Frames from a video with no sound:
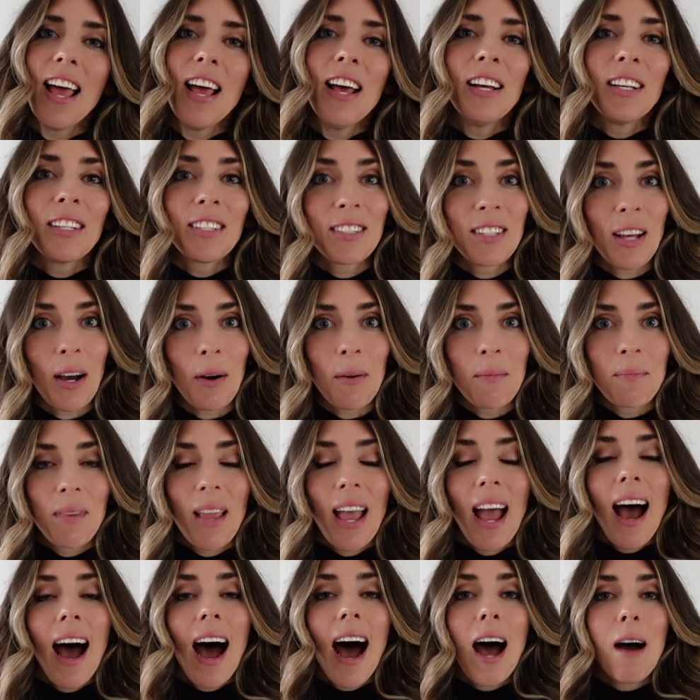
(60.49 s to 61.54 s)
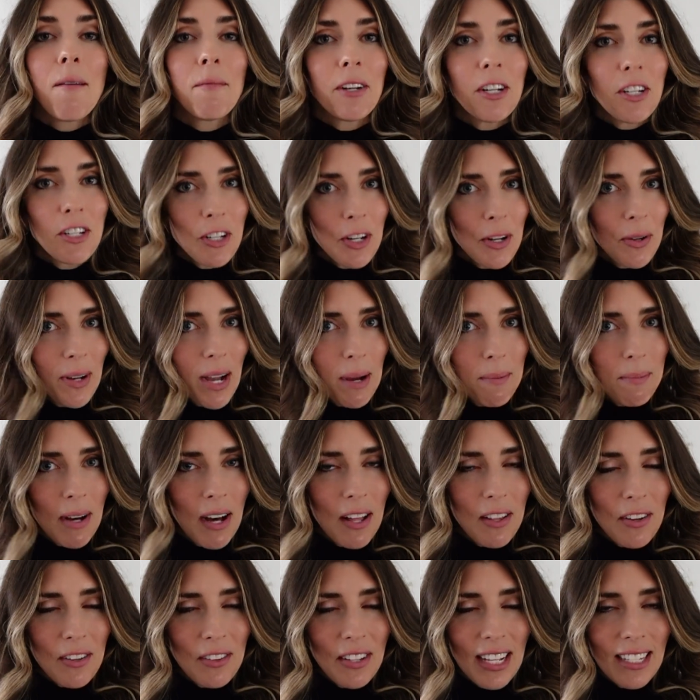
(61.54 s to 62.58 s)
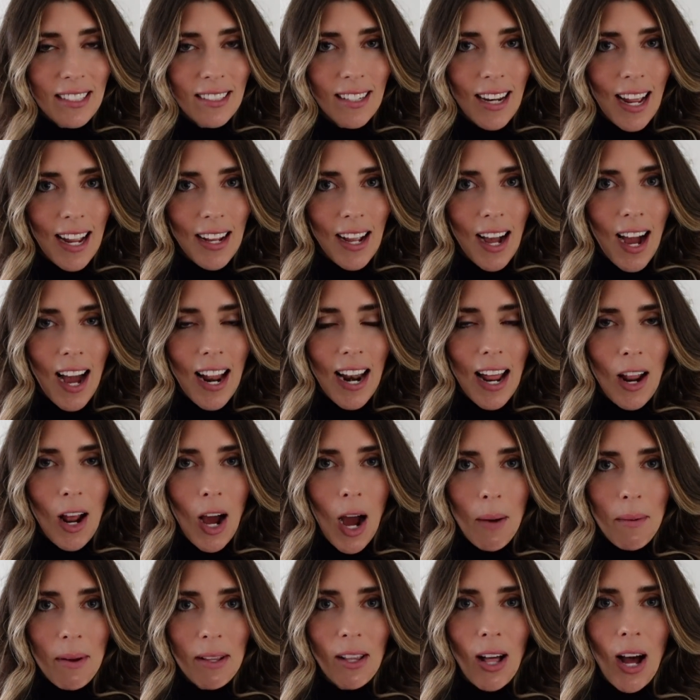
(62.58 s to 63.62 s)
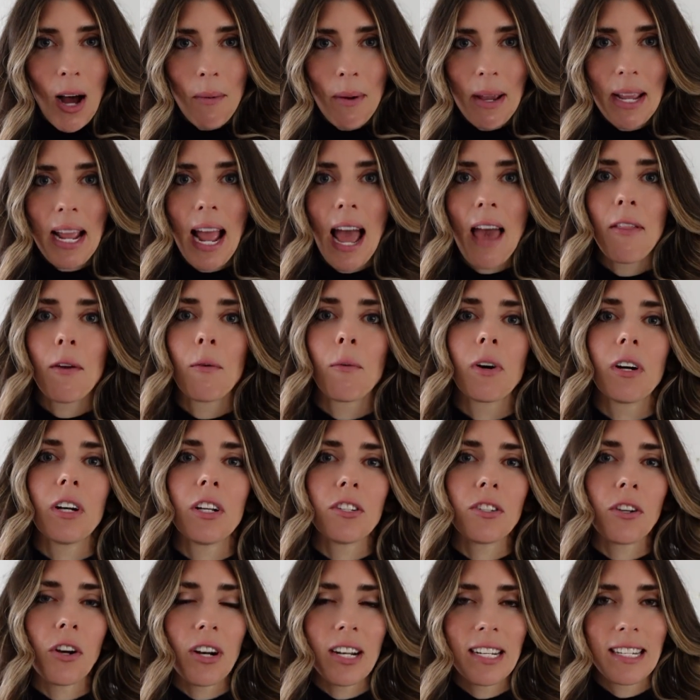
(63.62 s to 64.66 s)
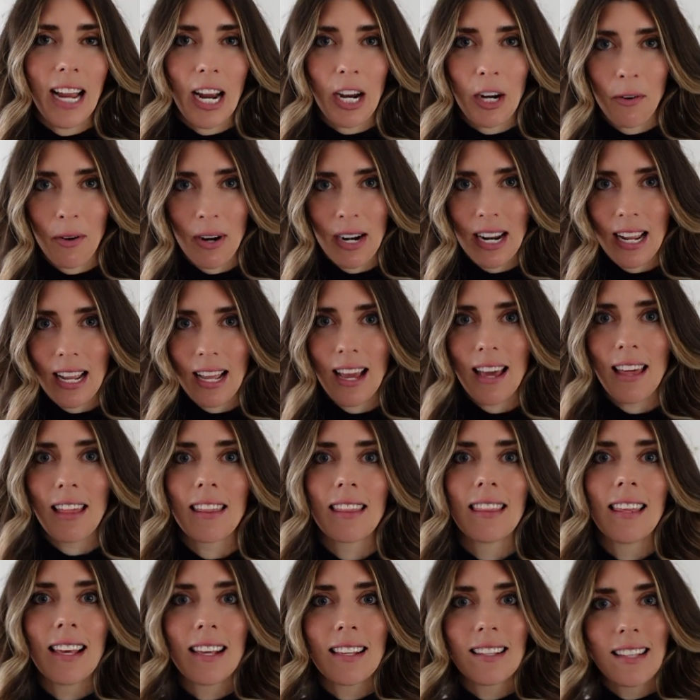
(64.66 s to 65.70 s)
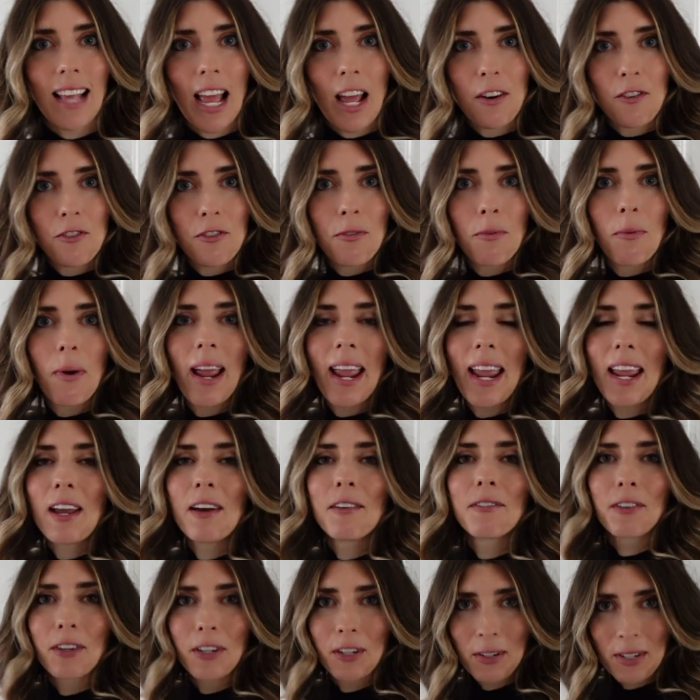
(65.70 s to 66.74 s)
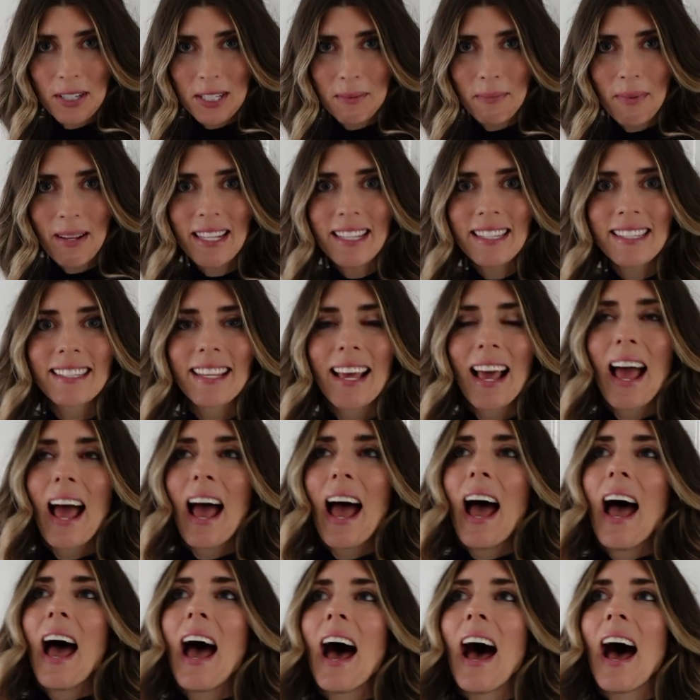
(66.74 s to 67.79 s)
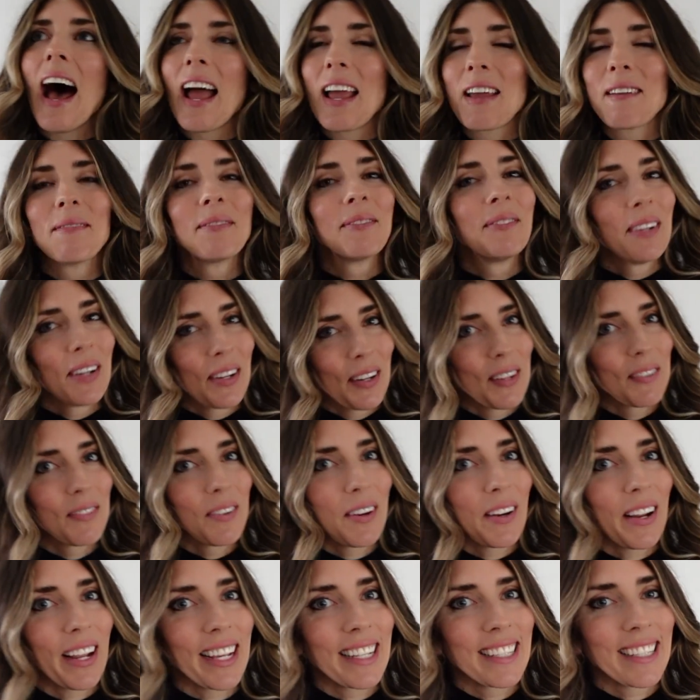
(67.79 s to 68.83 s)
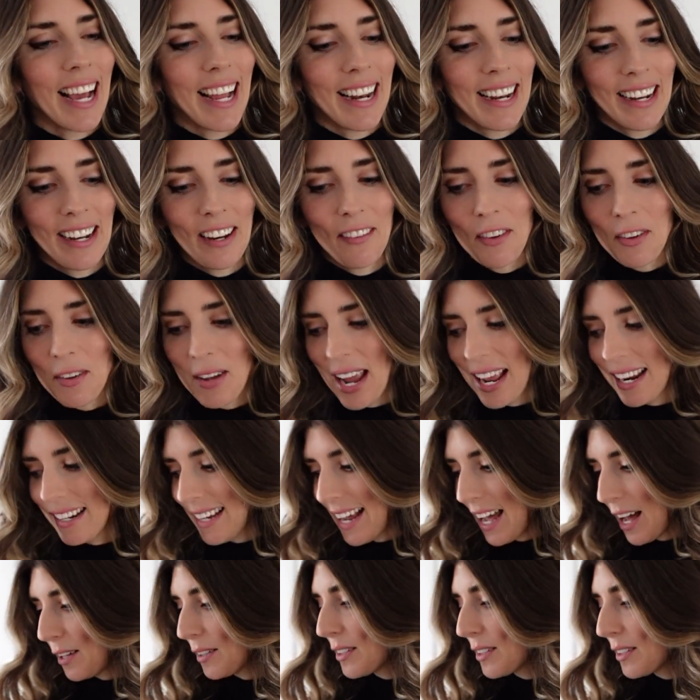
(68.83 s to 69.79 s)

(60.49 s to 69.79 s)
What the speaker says: So I'm gonna show you a couple other things that I got at Hobby Lobby, and then we're gonna start decorating this entryway for Christmas. I am very, very excited if you can't tell.